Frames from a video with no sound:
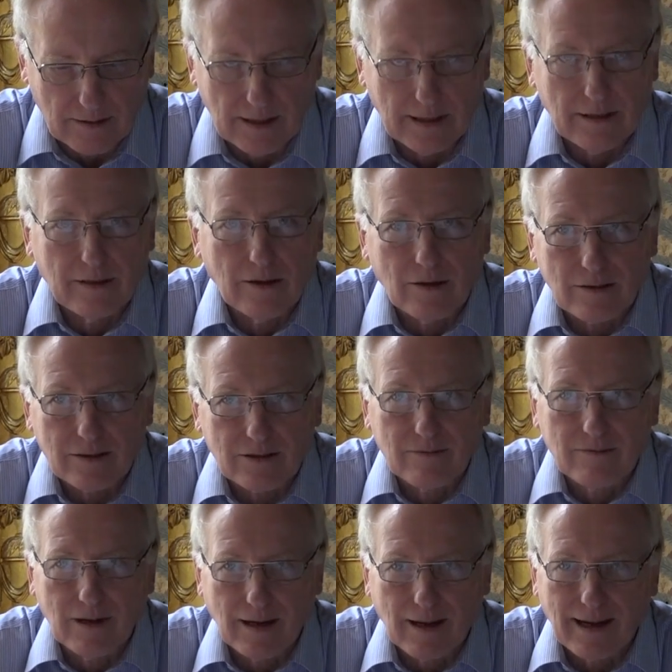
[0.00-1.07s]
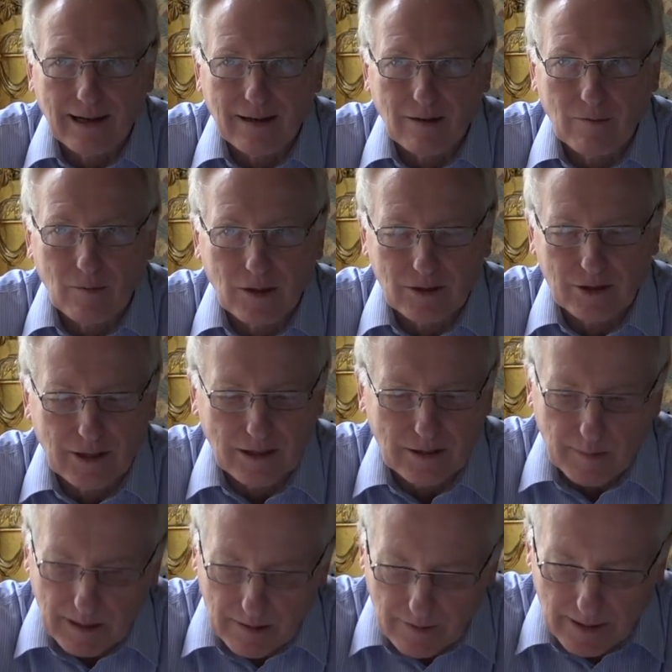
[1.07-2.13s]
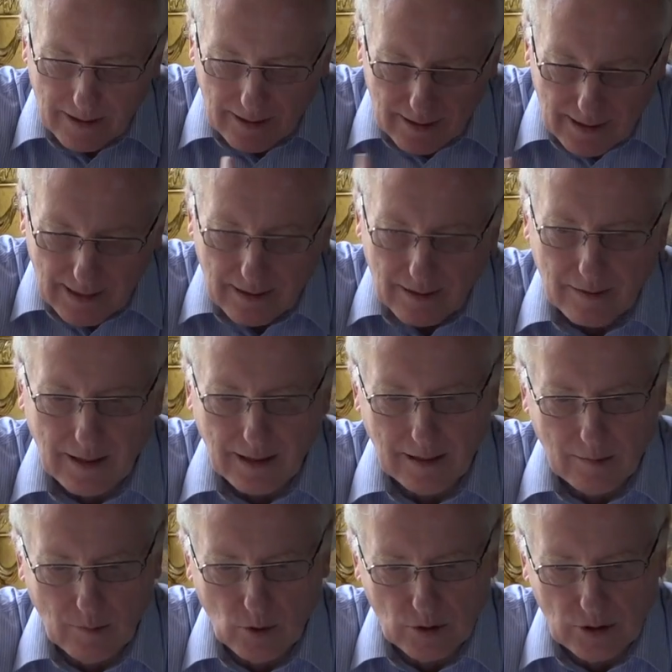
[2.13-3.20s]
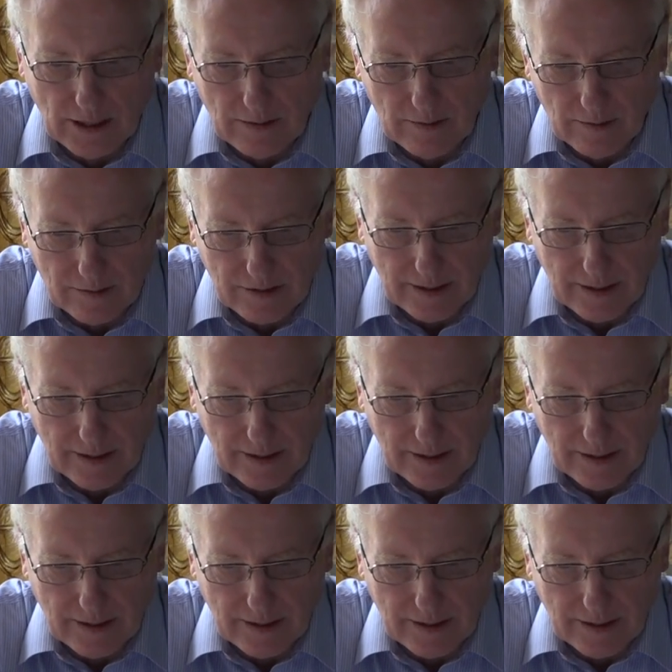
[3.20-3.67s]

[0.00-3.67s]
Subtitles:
They're not relying on what's just been written, they're looking at more general